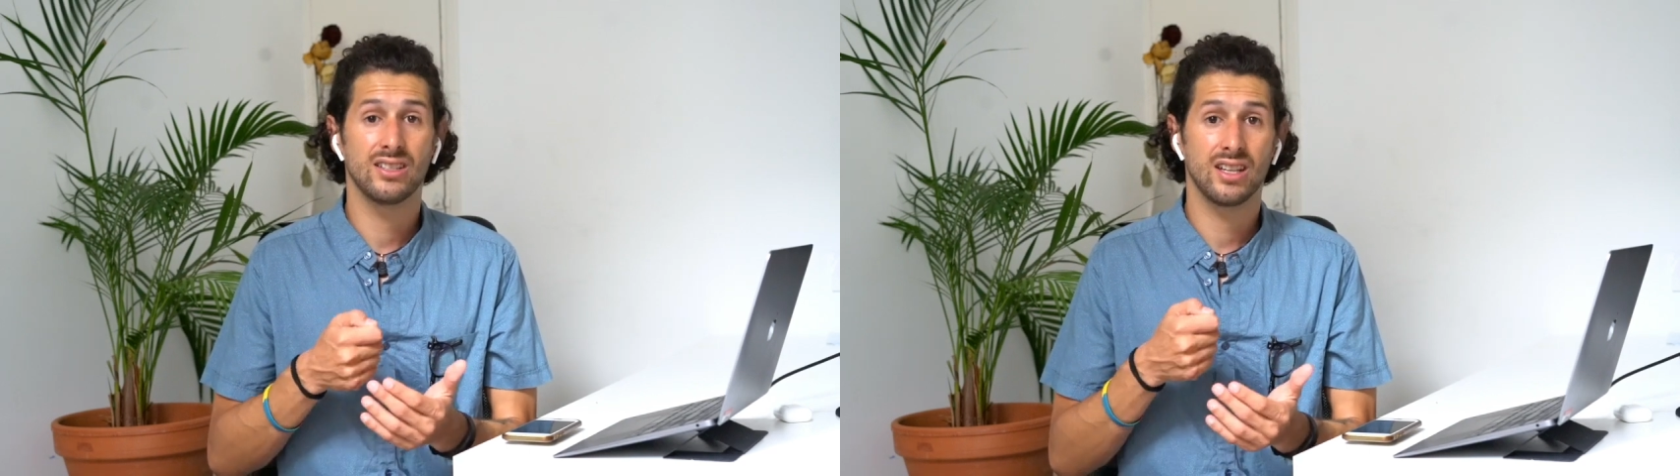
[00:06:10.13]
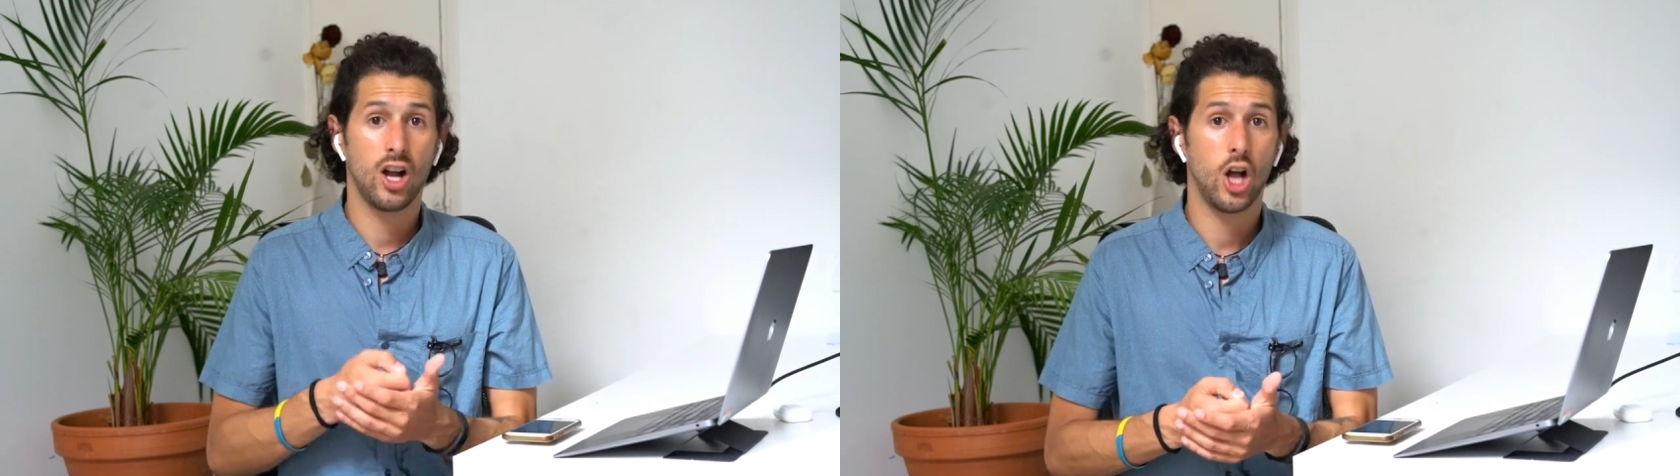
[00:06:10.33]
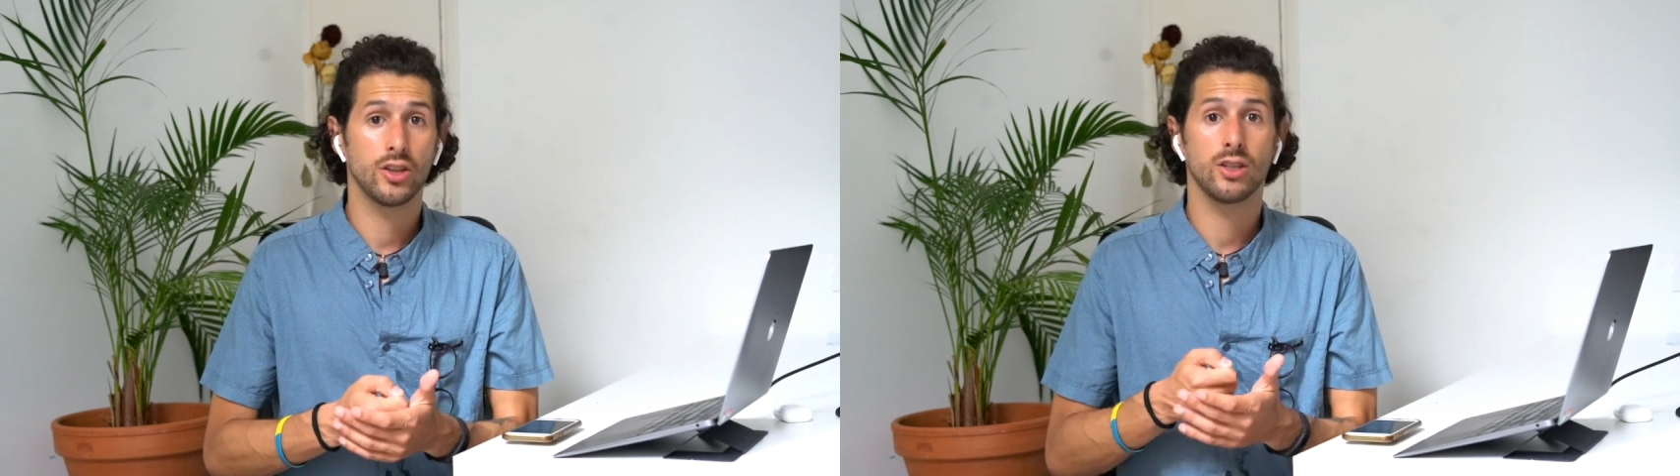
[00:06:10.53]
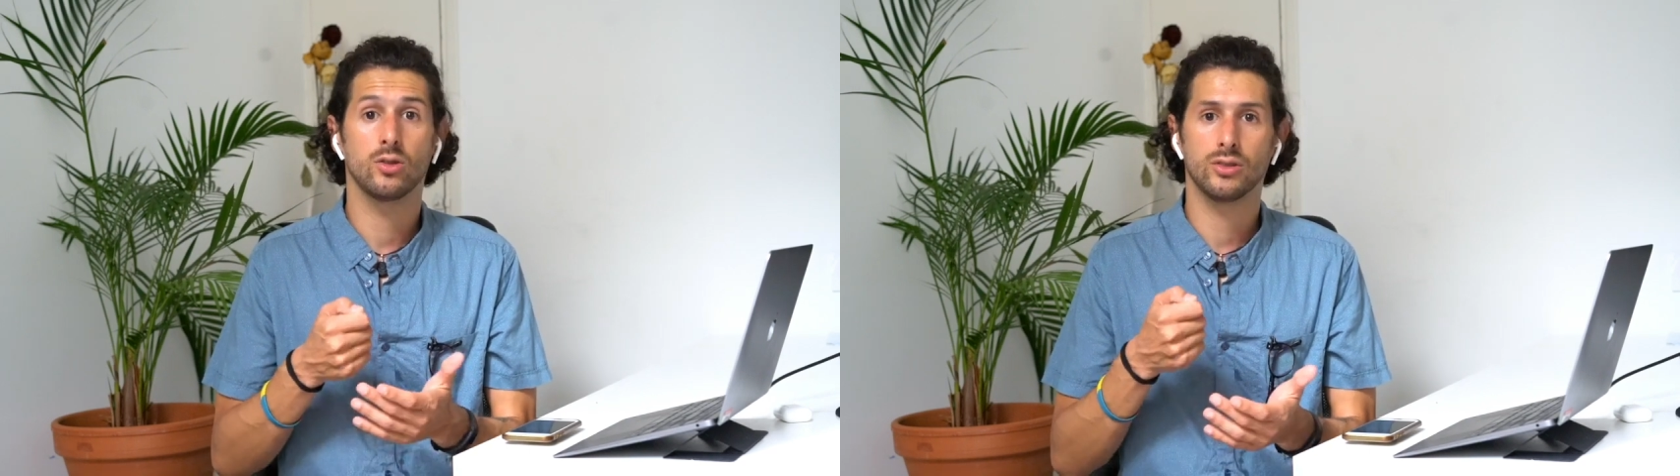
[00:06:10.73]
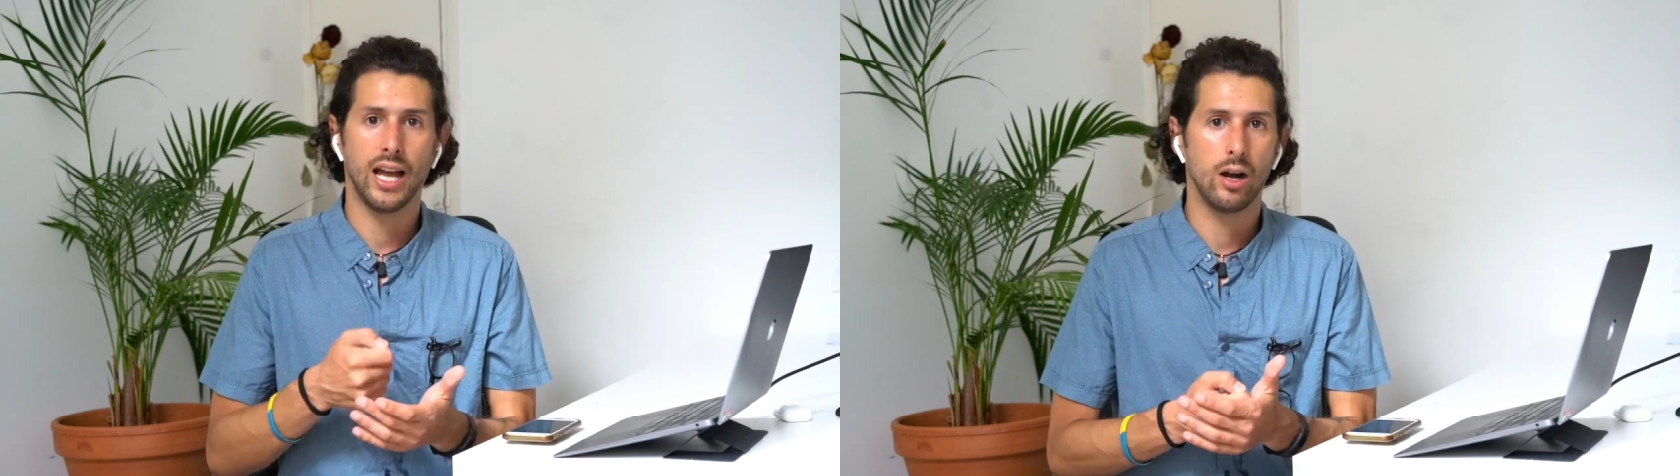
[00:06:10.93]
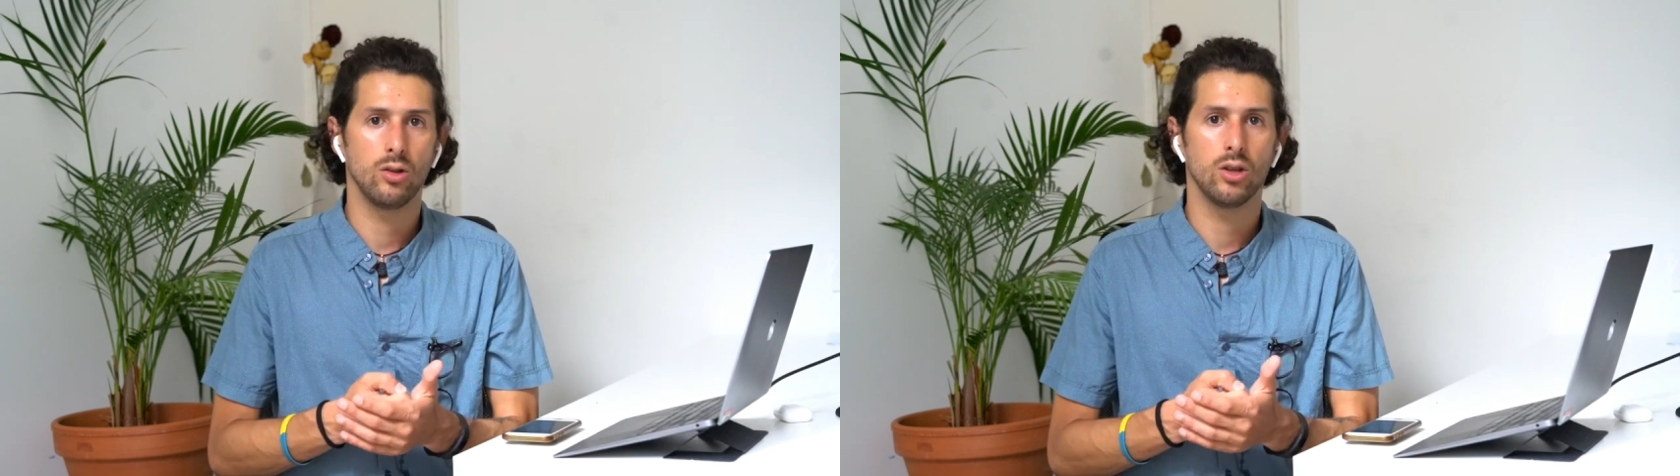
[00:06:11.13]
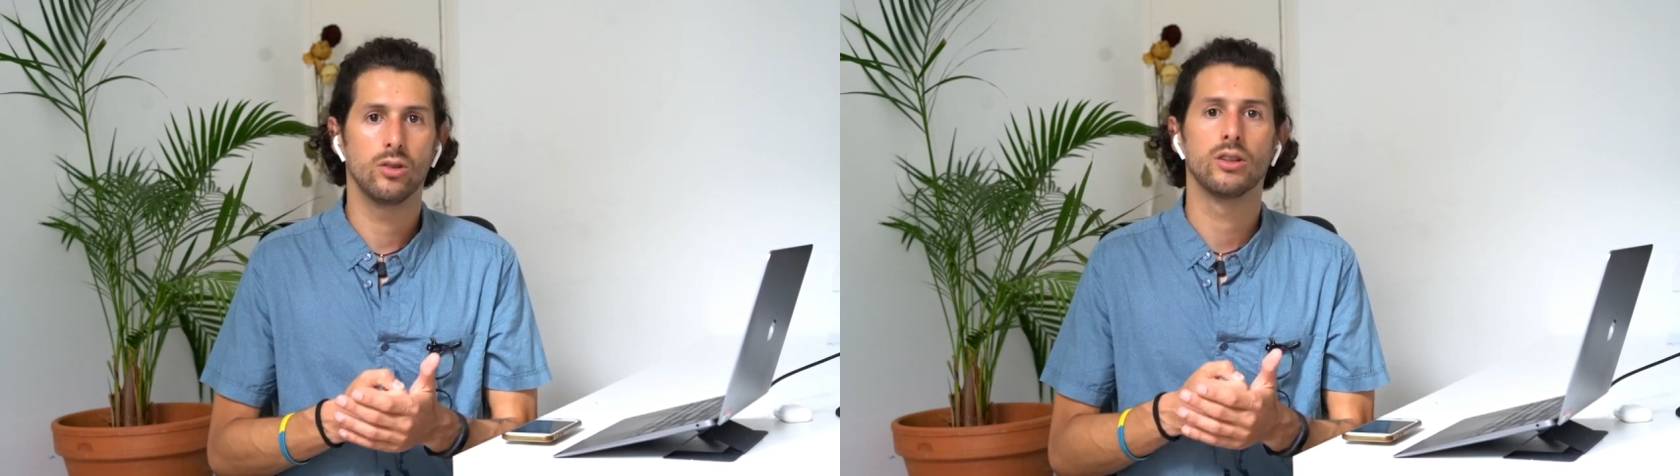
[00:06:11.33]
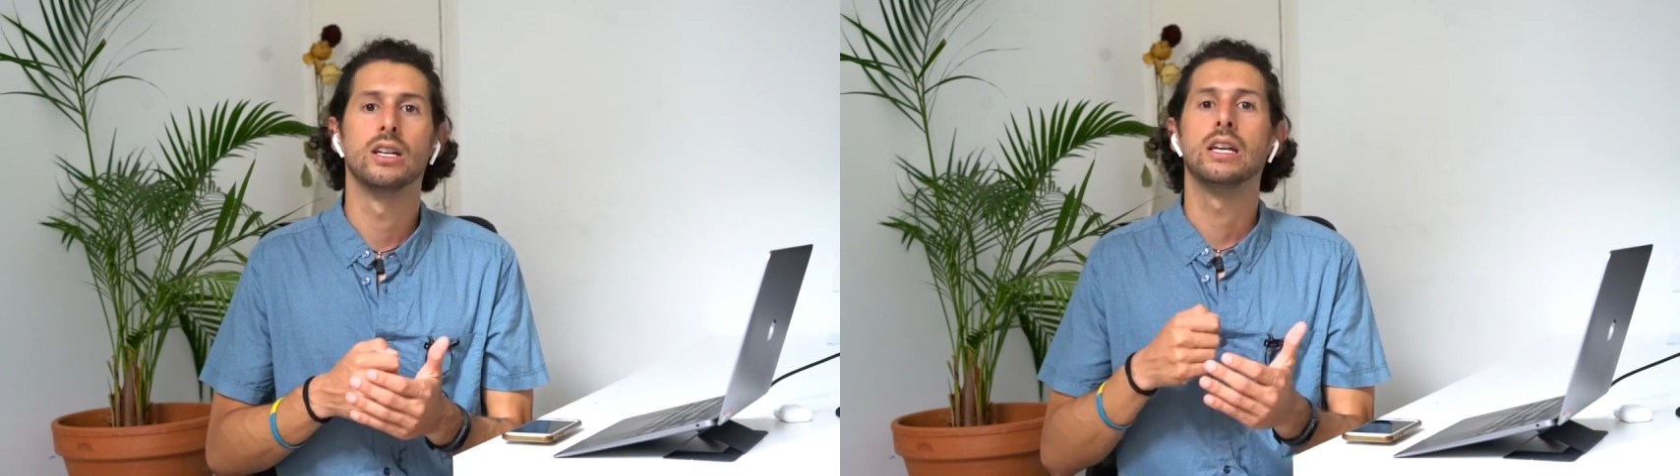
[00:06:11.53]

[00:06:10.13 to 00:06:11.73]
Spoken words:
in the content or download,